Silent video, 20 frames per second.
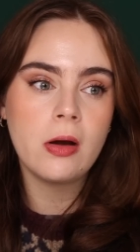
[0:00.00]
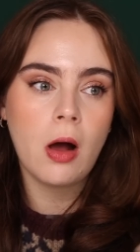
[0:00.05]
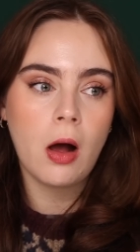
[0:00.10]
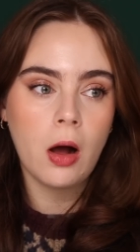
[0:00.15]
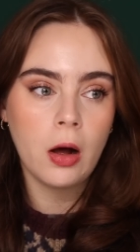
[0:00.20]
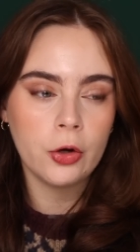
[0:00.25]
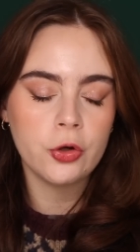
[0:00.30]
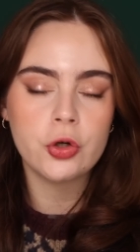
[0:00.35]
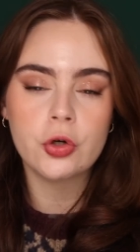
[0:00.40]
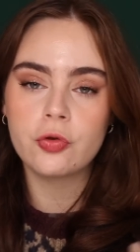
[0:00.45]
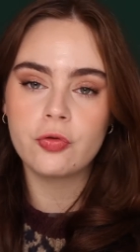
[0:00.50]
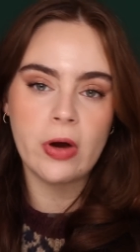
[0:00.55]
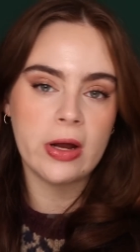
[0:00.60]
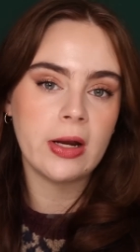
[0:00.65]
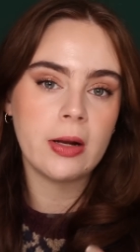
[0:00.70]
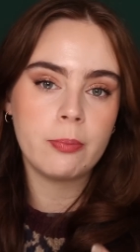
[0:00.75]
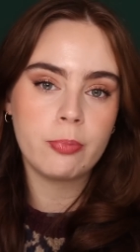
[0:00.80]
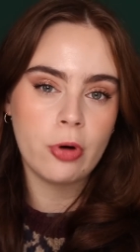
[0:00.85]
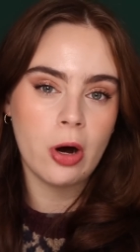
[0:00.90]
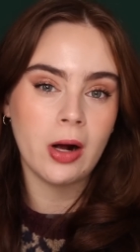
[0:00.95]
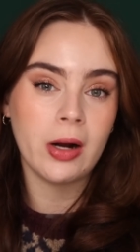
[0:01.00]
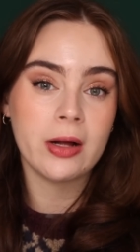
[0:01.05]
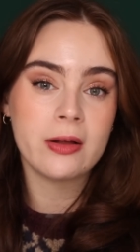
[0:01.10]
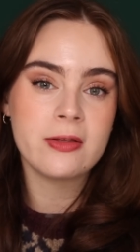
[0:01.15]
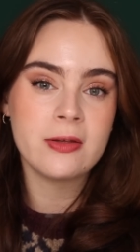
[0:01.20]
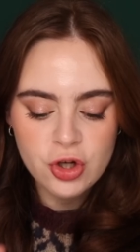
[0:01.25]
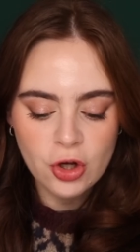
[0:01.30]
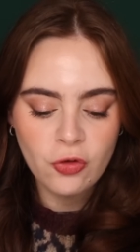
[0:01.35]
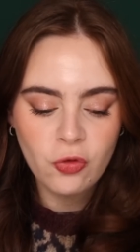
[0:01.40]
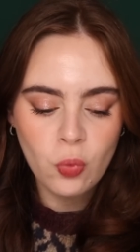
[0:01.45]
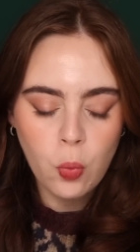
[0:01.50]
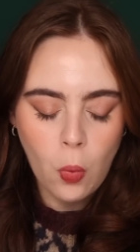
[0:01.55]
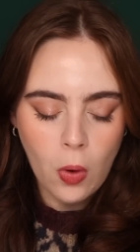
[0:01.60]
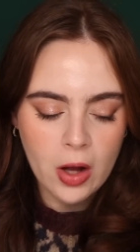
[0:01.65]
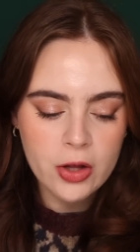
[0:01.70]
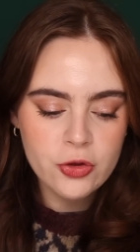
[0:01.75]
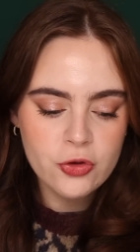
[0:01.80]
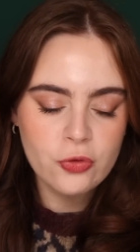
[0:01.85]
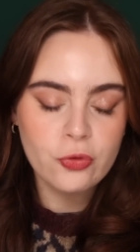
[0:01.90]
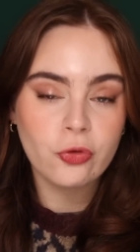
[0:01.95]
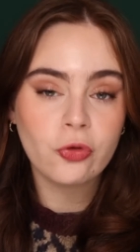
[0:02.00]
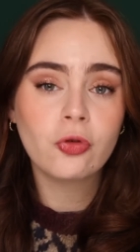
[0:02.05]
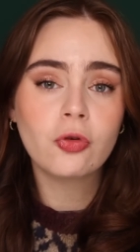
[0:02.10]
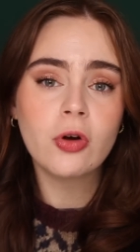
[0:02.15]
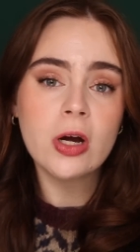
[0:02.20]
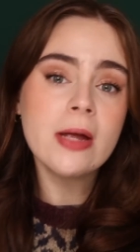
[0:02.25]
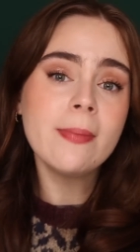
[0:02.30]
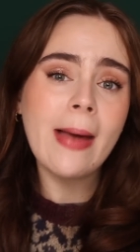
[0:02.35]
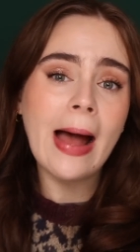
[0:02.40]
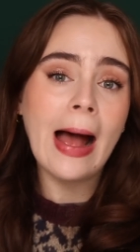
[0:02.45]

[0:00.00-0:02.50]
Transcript: an underrated product, just want to scream